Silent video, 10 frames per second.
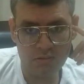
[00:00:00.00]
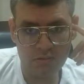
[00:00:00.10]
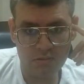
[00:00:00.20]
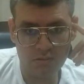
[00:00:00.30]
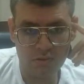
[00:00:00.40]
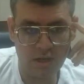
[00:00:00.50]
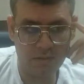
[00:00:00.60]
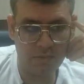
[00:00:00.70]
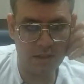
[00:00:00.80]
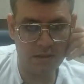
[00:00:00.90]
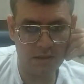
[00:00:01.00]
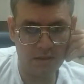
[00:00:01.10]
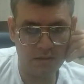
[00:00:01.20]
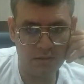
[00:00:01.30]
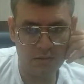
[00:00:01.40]
Checkmate.
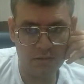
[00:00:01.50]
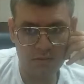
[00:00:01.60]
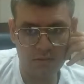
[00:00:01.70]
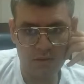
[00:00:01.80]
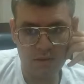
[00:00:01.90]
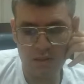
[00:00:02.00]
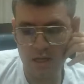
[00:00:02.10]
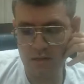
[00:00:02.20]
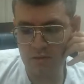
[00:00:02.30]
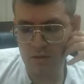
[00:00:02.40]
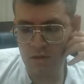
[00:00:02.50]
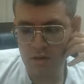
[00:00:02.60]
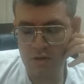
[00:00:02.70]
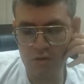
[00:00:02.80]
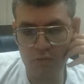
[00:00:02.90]
Yes,
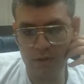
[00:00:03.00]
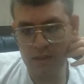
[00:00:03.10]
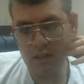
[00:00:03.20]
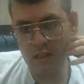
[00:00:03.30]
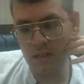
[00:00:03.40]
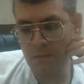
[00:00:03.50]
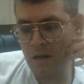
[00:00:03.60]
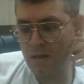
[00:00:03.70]
you won the game.